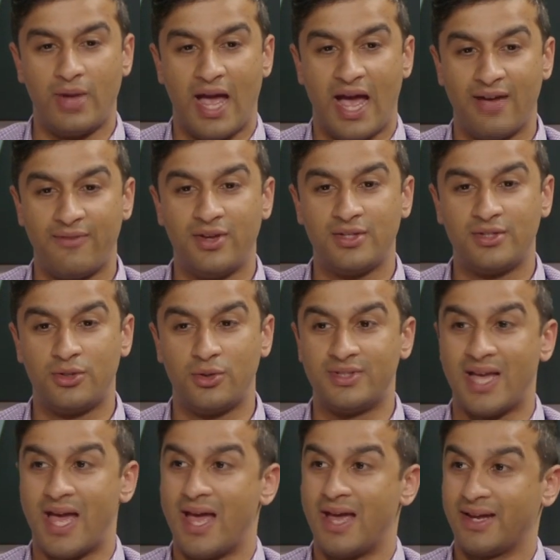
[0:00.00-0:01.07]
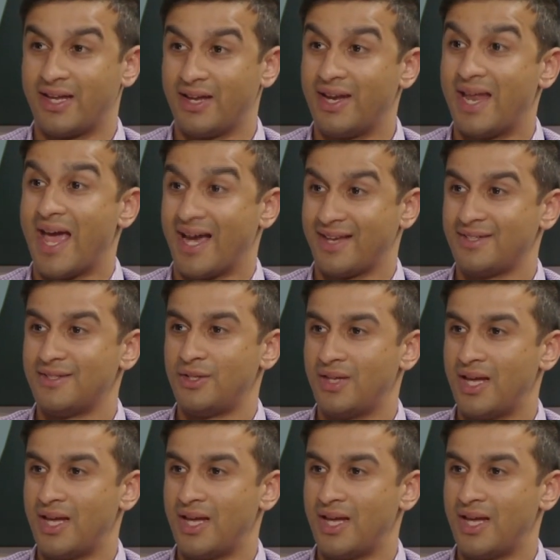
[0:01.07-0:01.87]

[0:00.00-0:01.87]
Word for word: having students get access to